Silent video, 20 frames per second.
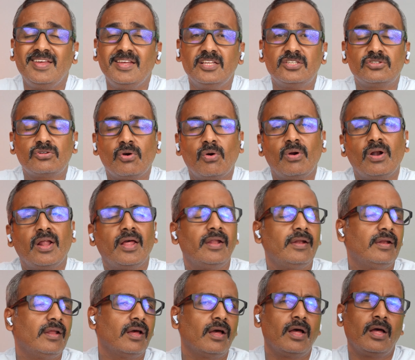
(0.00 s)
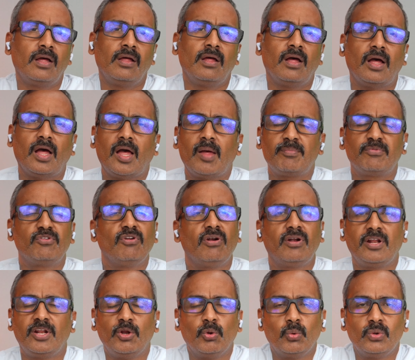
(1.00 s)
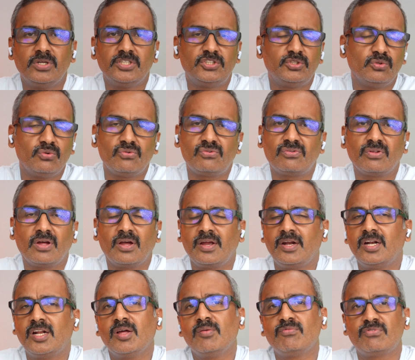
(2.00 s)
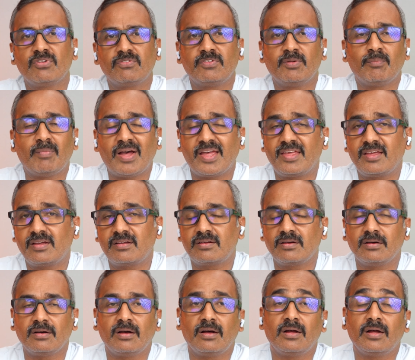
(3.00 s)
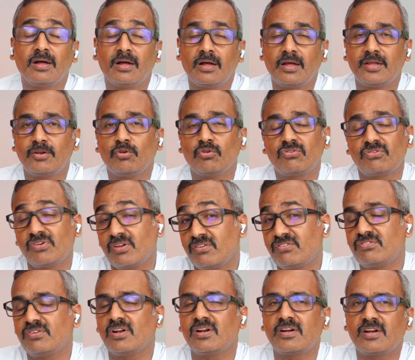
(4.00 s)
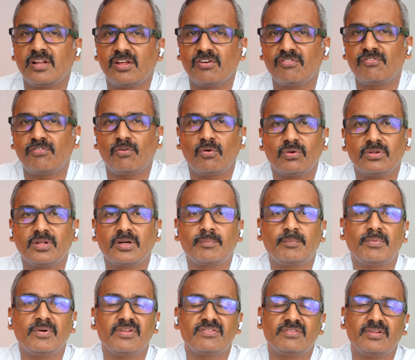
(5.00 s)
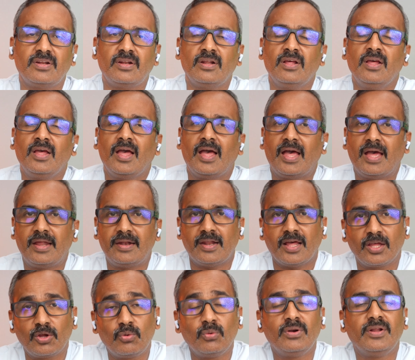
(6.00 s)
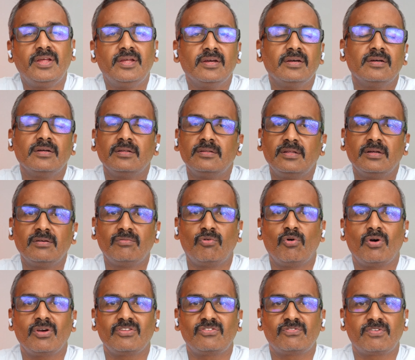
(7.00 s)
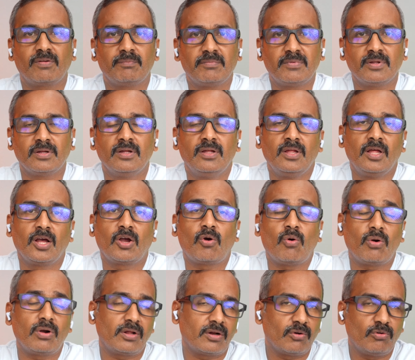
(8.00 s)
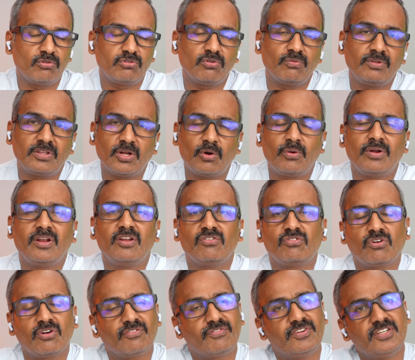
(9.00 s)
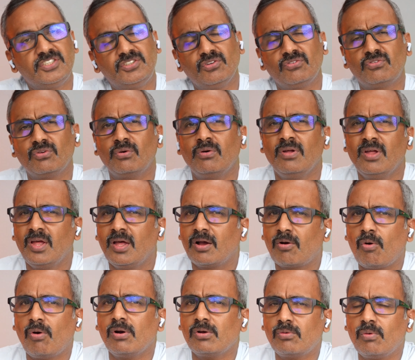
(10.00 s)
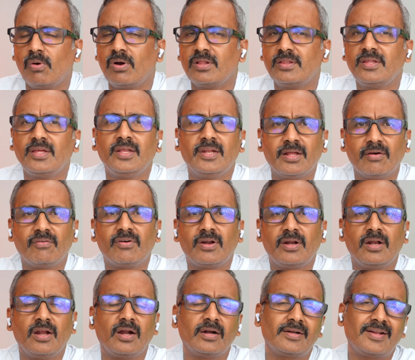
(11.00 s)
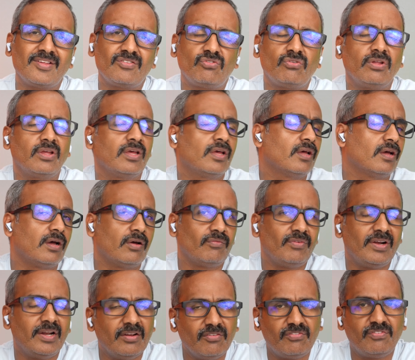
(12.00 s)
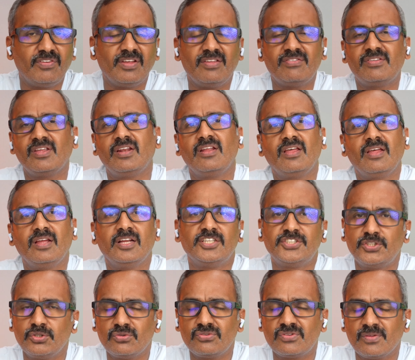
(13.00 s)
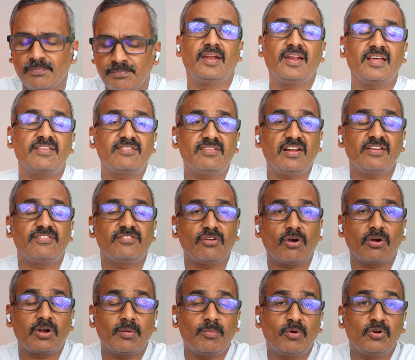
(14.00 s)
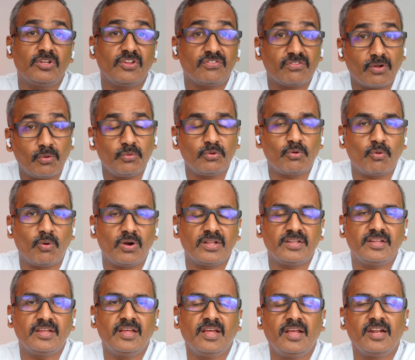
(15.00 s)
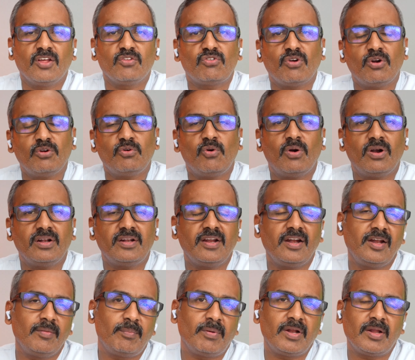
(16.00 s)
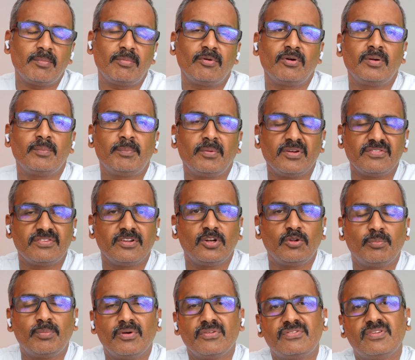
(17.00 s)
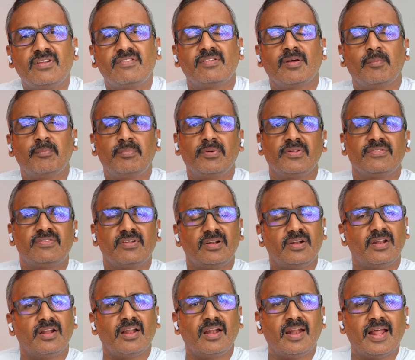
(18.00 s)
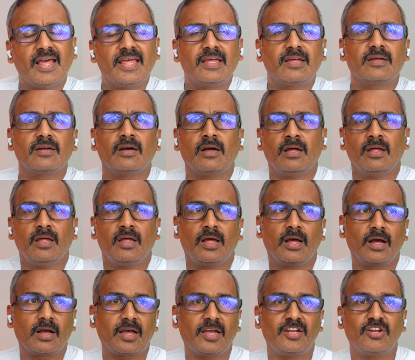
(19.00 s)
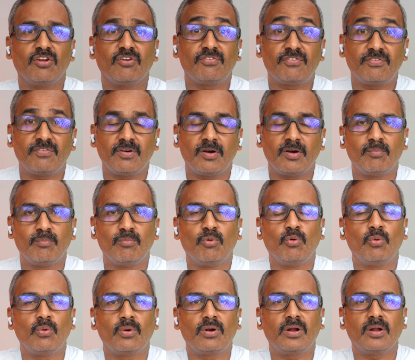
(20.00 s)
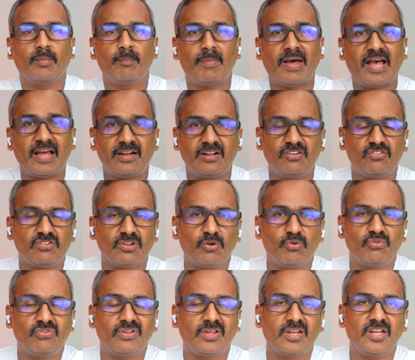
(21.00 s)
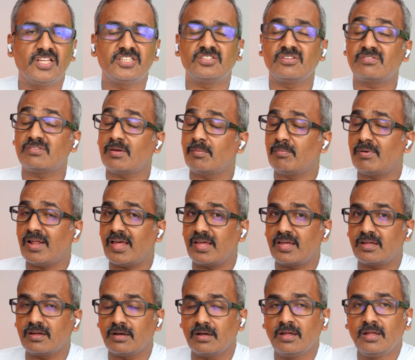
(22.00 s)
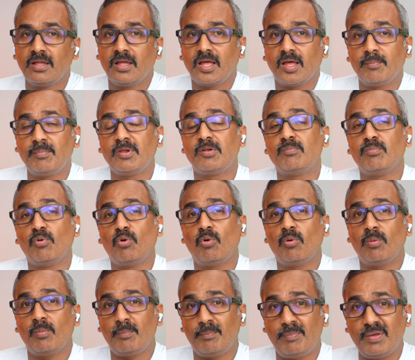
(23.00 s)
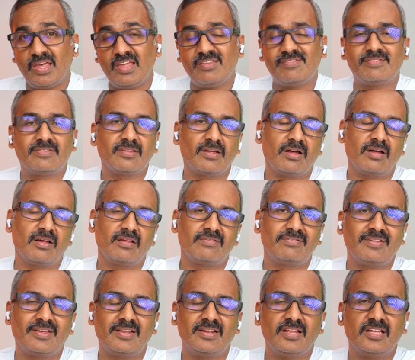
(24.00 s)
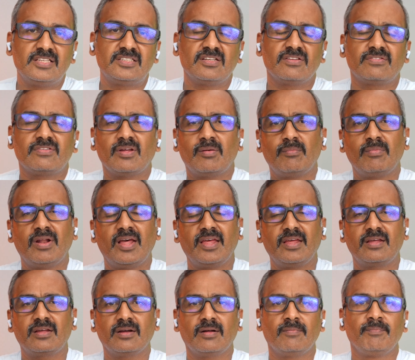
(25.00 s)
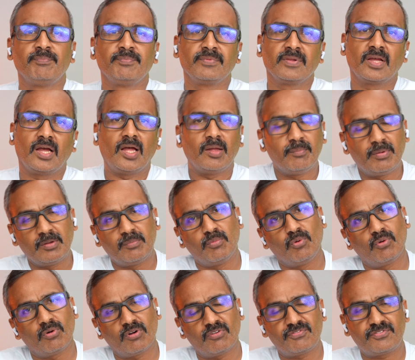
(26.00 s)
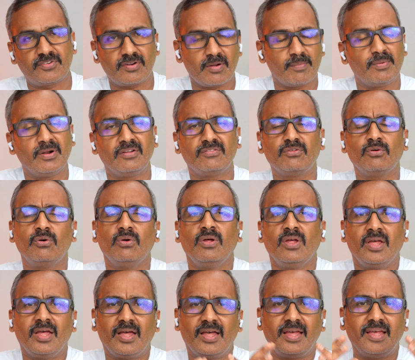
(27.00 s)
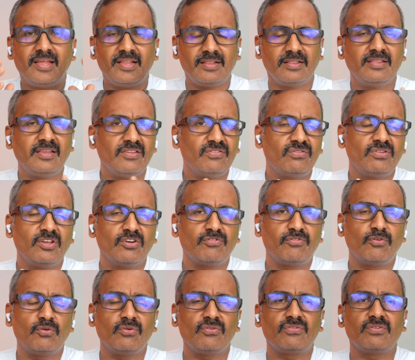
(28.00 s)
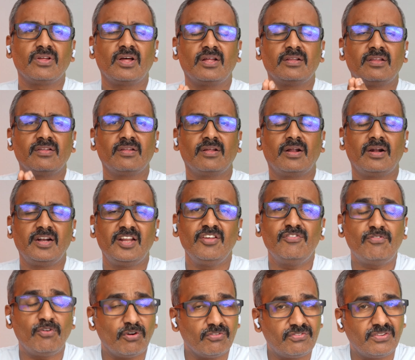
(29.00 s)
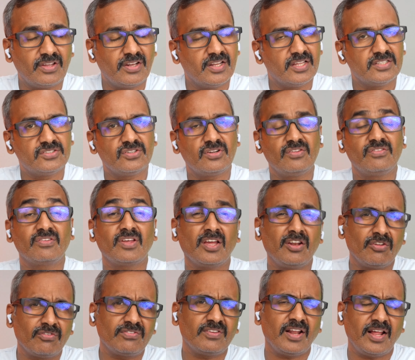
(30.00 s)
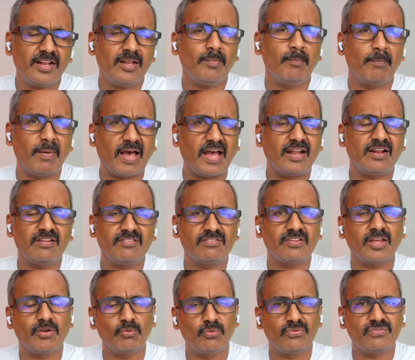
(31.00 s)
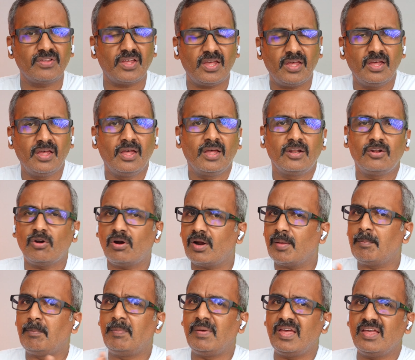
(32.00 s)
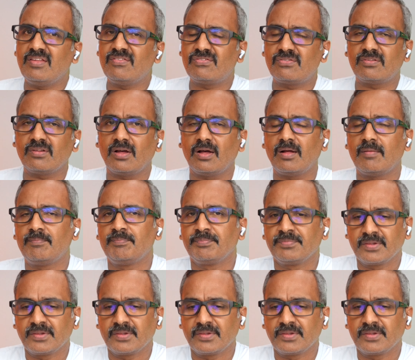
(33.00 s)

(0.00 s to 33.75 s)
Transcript: each call and uh, absolutely no issues uh, in terms of the mic uh, uh, it was crystal clear for the person and I could hear the voice from the caller also without any sort of issue so call quality in our uh, testing we didn't face any issues next let's talk about the sound quality now sound quality depend upon person to person some person like a kind of more balanced sound signature some like a bit more bass signature some like a bit more of treble so in these earphones uh, the default signature is kind of slightly balanced I would say not a bass uh,